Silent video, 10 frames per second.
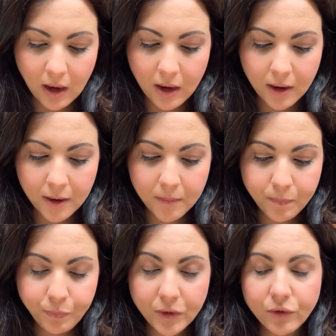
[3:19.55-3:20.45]

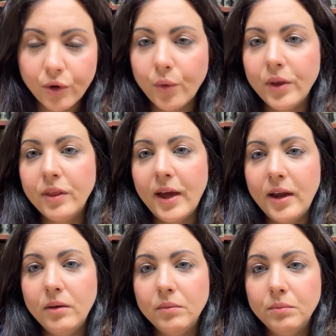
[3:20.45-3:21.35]
So
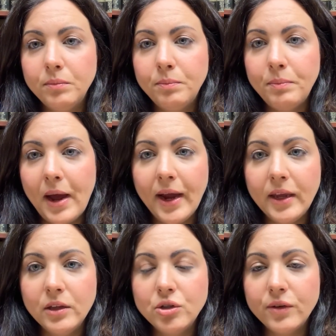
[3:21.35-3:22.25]
that package,